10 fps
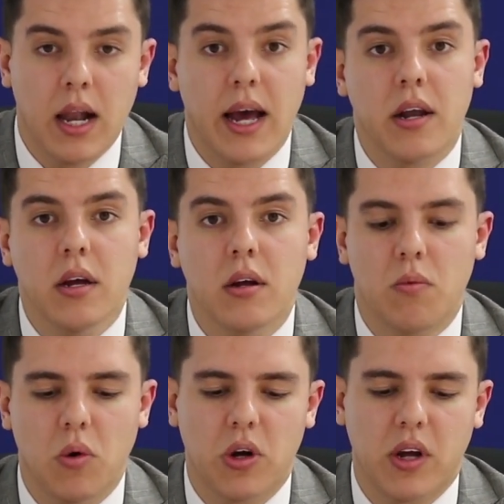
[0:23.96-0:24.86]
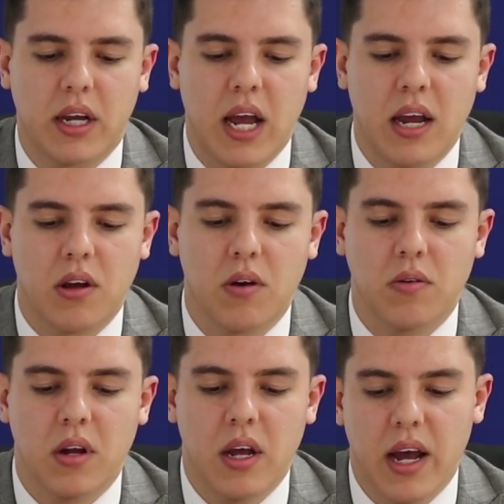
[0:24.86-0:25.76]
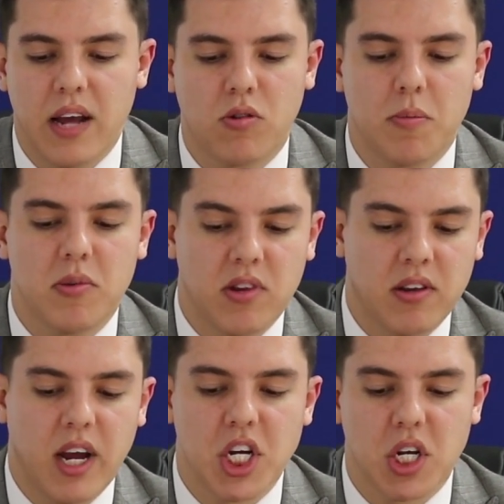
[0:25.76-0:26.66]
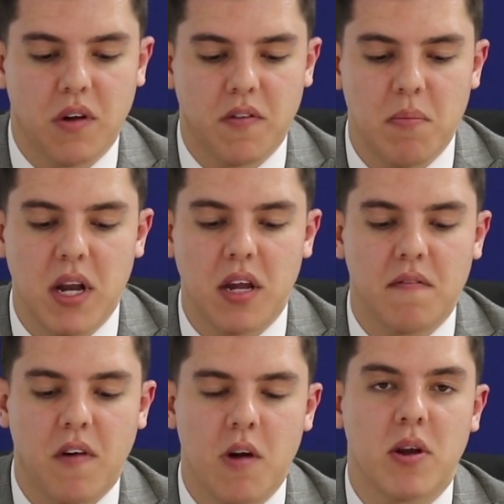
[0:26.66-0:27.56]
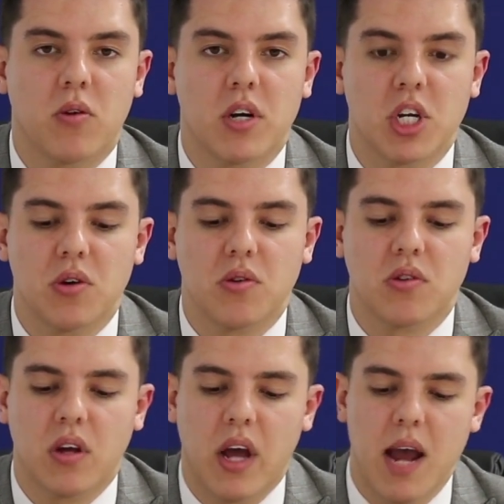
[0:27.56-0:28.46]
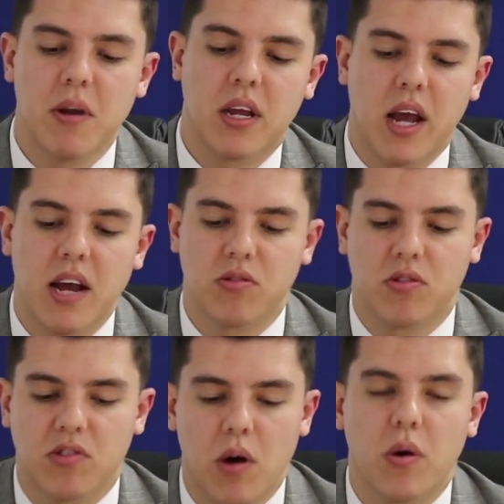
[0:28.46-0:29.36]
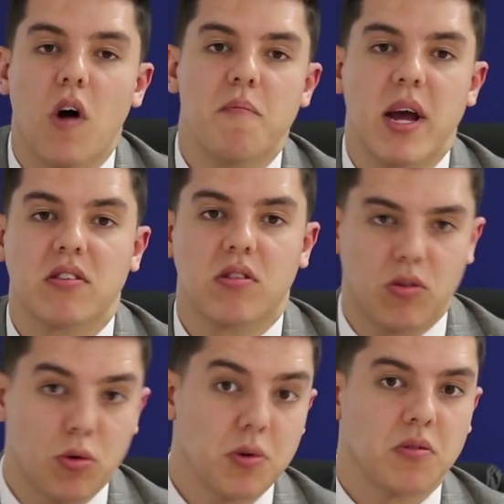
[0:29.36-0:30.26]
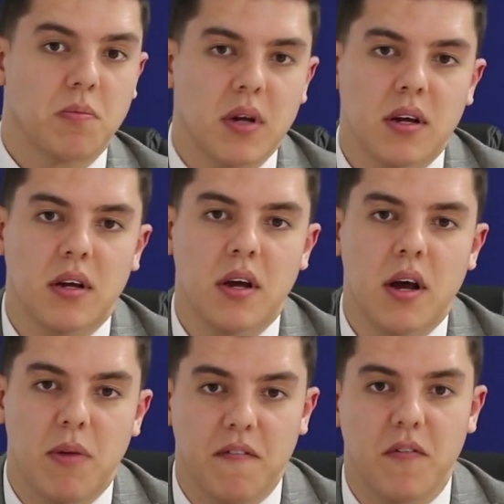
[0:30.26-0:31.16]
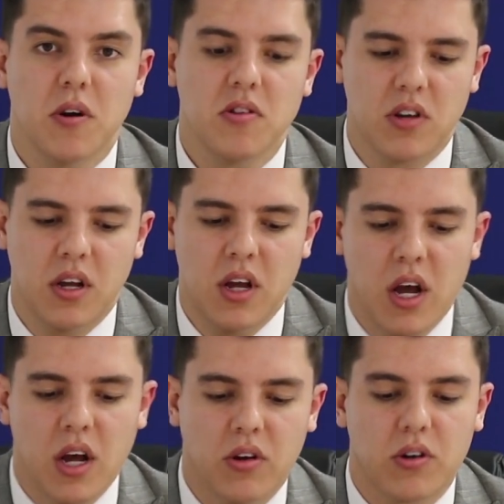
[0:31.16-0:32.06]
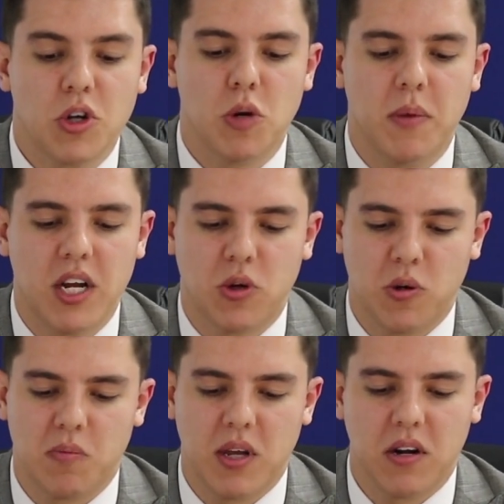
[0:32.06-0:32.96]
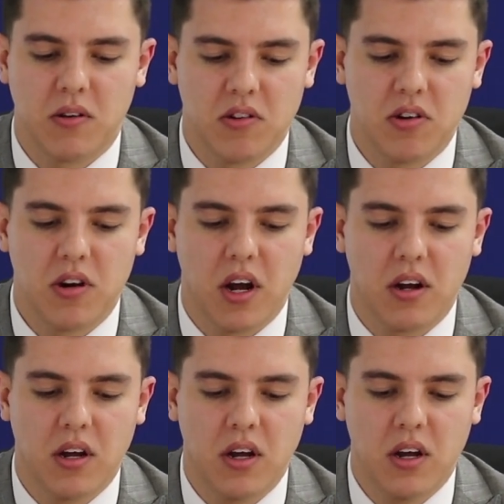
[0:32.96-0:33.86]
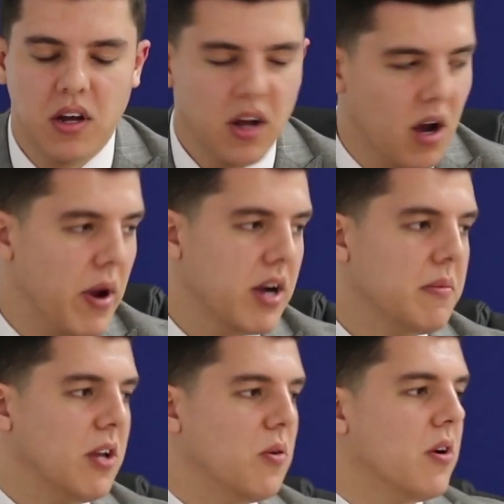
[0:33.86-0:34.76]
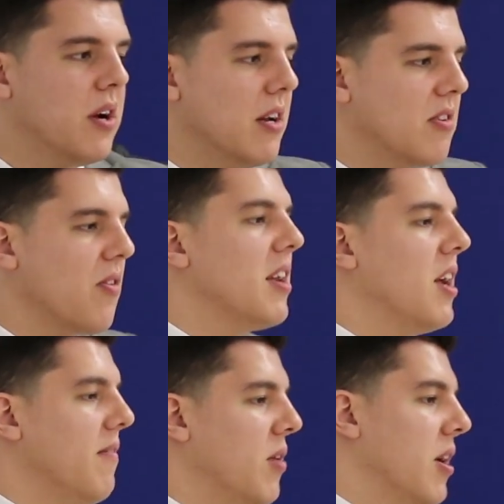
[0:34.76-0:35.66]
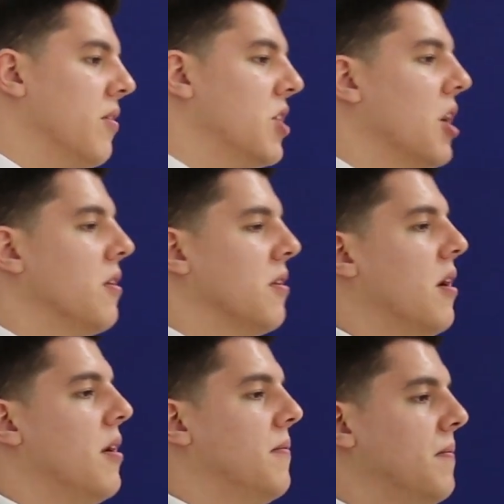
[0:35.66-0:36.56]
Later, we'll look at Cancun as a representation of the many environmental issues happening as a result of mass tourism. But first, Dr. Jubir joins me here in the studio. Welcome, Daniel. It's great to have you here on the show tonight.